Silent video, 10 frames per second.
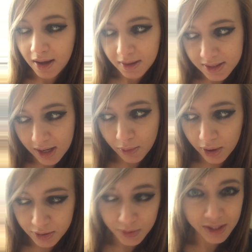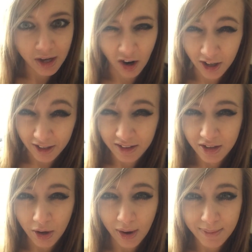Because I worked really hard, you
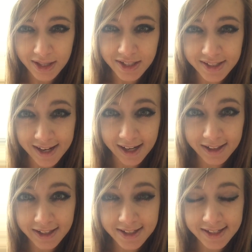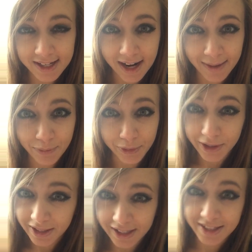know, I made this deck list, and I'm
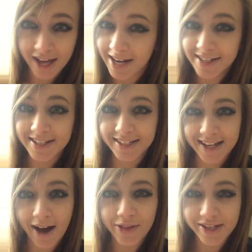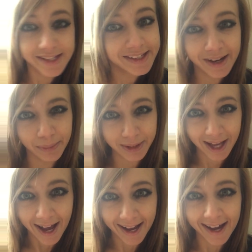really excited to see how this is gonna
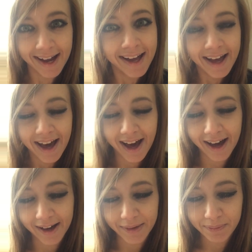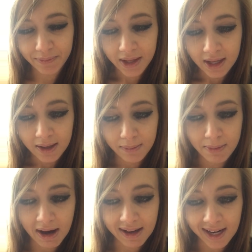play.
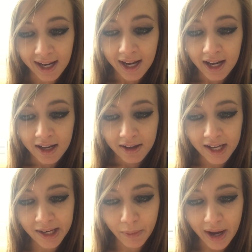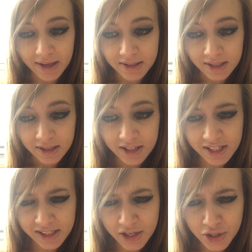But anyways,
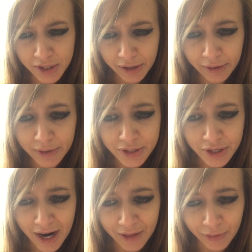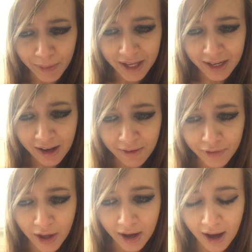this legendary creature, at the beginning of
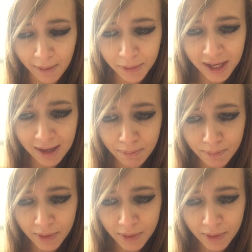the upkeep,